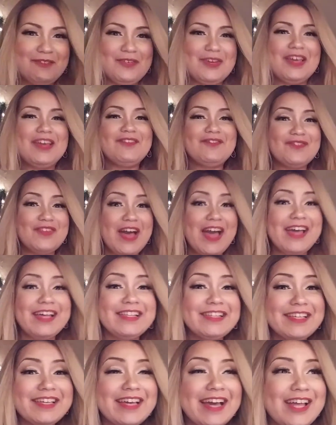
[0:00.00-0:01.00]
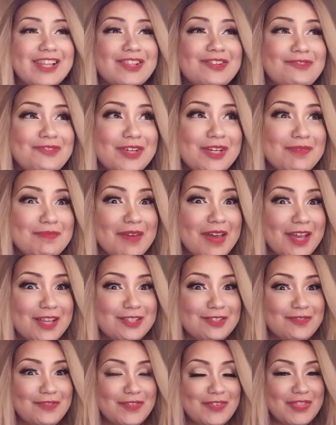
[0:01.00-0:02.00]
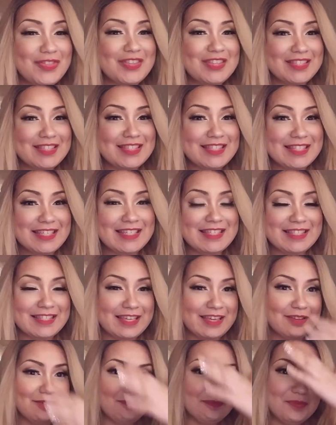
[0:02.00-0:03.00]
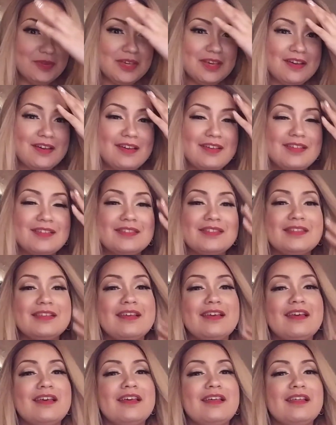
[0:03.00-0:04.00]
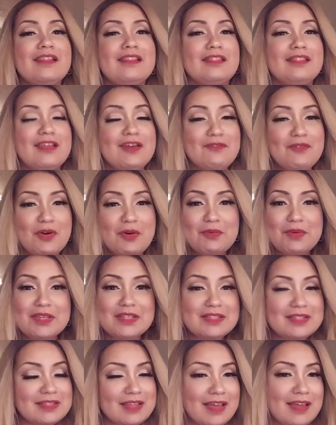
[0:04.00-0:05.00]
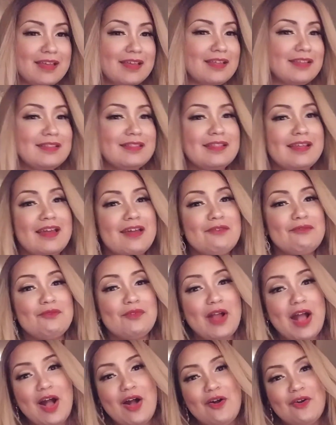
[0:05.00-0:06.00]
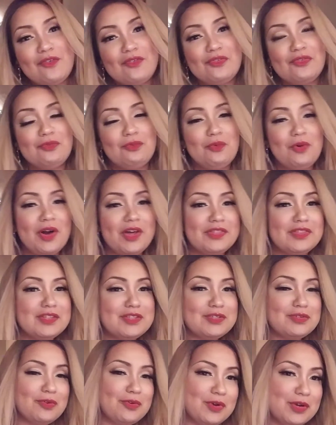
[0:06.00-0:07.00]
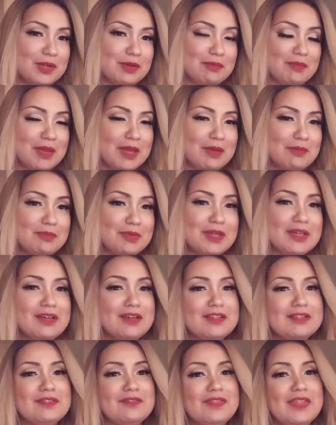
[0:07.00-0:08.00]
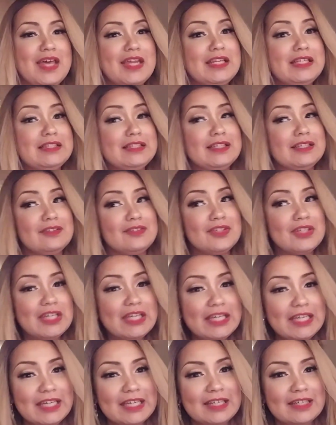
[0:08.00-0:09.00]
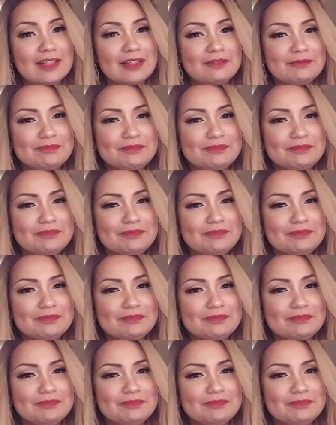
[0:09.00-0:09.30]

we finally got the rematch for this season because they've always said that Ralph won the tournament because of that illegal kick.